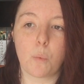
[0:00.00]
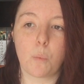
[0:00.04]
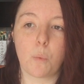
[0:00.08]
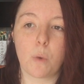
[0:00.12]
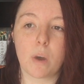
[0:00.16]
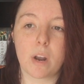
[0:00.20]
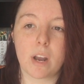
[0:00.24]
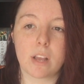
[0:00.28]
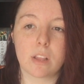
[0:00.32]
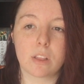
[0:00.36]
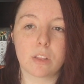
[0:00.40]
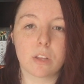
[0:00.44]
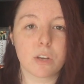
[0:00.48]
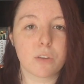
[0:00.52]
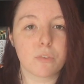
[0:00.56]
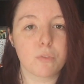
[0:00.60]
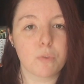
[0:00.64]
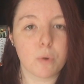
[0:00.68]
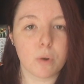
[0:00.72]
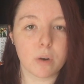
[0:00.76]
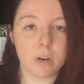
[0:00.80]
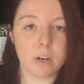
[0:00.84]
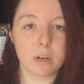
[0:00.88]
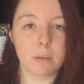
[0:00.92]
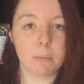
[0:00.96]
what I look
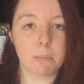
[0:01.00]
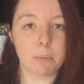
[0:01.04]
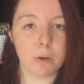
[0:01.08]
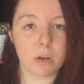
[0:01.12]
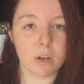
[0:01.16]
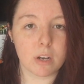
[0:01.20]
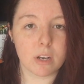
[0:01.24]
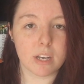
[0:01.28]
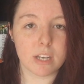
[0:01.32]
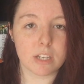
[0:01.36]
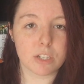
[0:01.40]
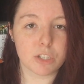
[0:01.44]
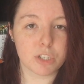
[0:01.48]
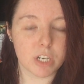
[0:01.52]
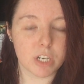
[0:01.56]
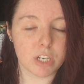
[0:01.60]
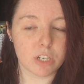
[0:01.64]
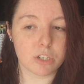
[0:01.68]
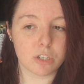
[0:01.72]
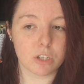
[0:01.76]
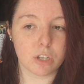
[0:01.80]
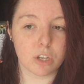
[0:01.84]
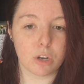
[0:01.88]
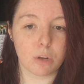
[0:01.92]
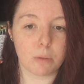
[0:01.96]
for in a book
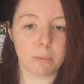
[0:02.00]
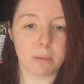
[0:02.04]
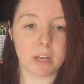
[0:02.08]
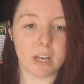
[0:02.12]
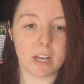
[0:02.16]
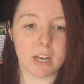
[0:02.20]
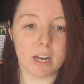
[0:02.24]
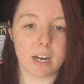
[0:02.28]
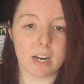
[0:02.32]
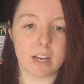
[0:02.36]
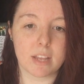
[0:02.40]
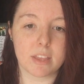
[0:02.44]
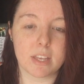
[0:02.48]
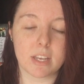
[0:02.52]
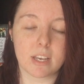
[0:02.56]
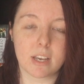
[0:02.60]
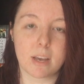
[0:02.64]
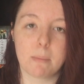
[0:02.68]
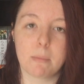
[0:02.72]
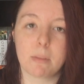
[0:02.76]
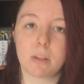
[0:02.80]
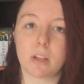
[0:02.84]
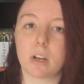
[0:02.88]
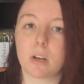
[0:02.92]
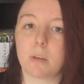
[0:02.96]
changed a little bit and I think
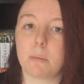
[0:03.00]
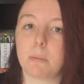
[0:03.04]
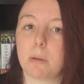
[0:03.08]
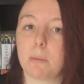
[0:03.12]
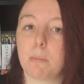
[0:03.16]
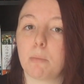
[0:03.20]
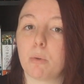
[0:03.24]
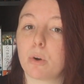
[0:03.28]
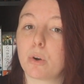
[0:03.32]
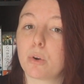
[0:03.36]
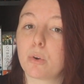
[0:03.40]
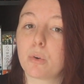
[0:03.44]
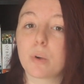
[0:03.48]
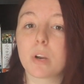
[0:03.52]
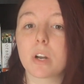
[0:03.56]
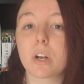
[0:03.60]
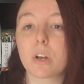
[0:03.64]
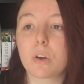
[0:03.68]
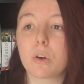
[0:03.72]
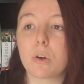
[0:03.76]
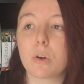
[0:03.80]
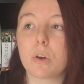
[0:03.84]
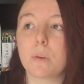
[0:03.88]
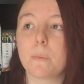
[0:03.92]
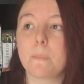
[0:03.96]
I'm a little bit more
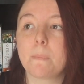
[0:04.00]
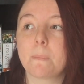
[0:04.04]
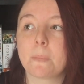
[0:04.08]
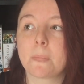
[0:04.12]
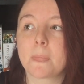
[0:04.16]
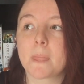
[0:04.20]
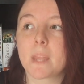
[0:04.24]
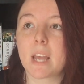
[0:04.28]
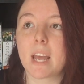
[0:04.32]
critical.